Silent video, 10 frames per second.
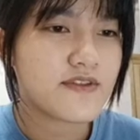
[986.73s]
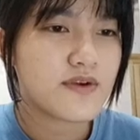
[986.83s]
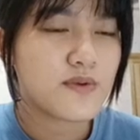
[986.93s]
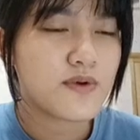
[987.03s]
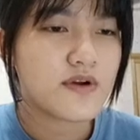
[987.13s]

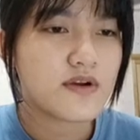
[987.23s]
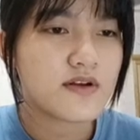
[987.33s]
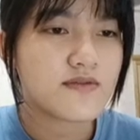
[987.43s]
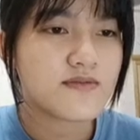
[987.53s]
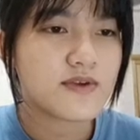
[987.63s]
they were
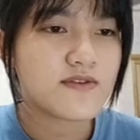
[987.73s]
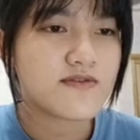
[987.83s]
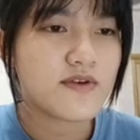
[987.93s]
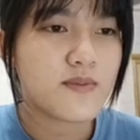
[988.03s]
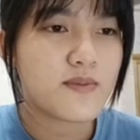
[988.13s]
coming
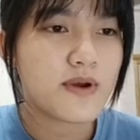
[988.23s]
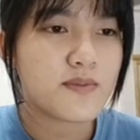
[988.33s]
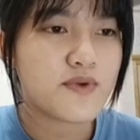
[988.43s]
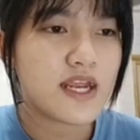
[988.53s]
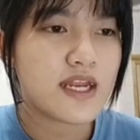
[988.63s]
from my
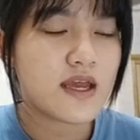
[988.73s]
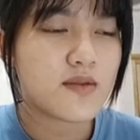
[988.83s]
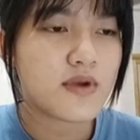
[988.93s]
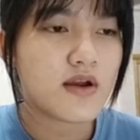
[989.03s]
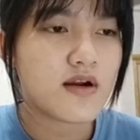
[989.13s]
brain
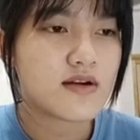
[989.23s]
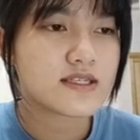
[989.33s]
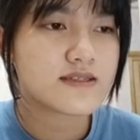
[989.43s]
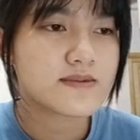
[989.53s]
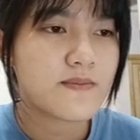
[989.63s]
and my heart.